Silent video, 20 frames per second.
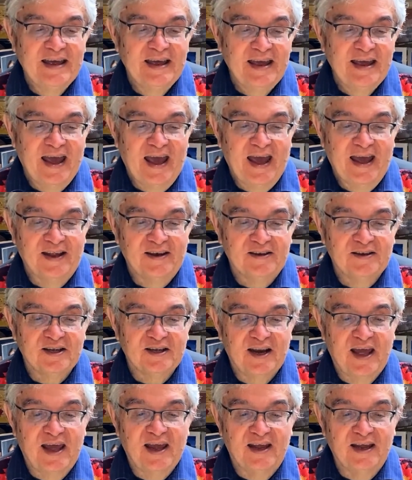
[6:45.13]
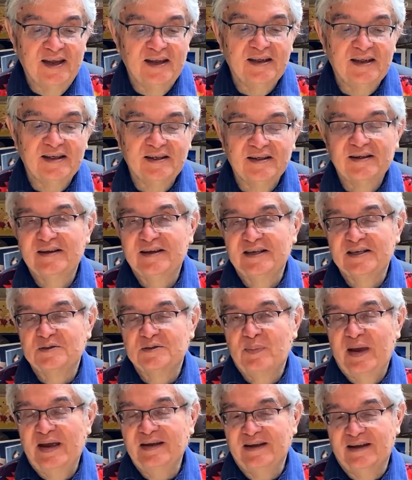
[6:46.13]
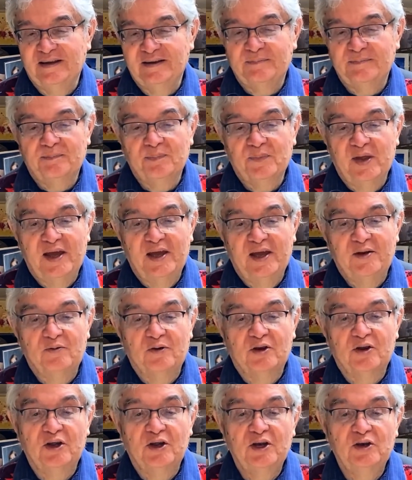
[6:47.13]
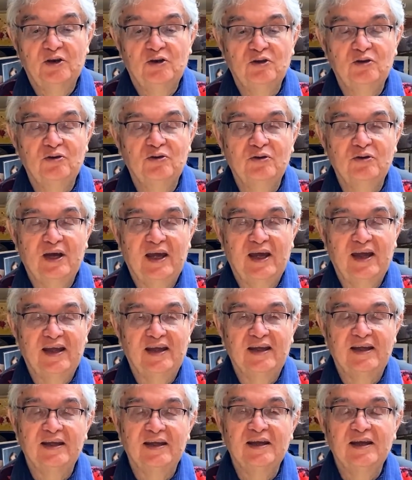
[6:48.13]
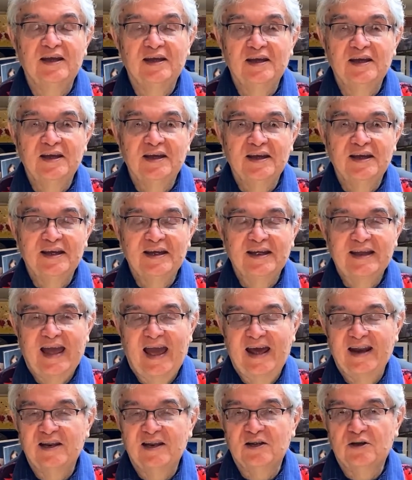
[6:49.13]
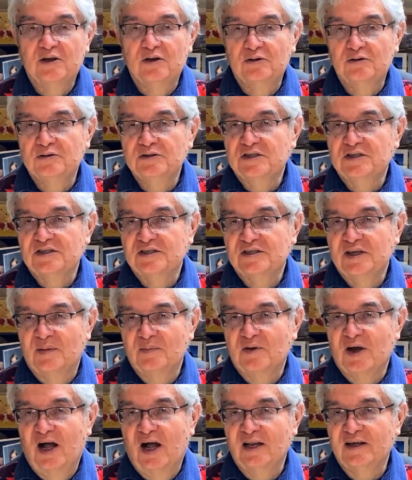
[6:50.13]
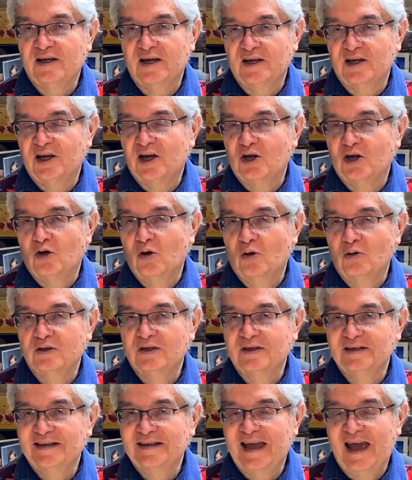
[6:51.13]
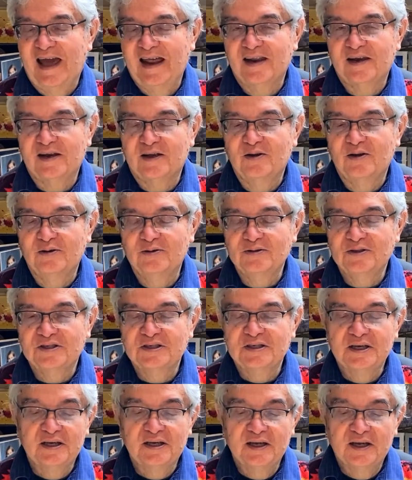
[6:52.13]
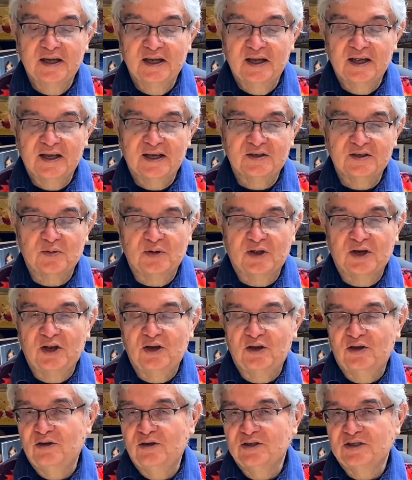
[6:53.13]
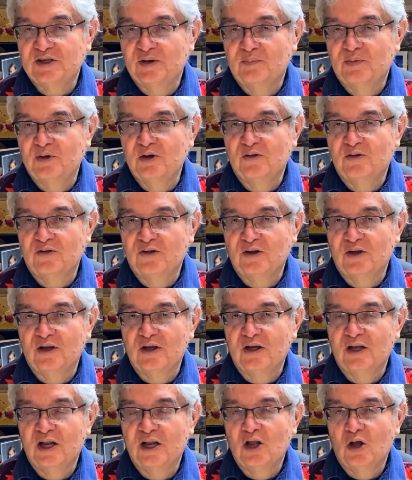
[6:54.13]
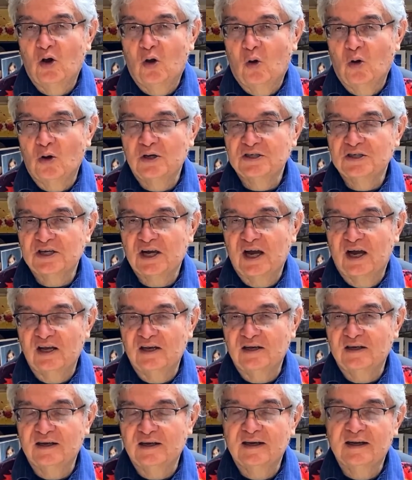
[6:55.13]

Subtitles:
And today is paint night. And we're going to do a Canada Goose. I'm calling it a golden Canada Goose because we're going to use a beautiful orange color.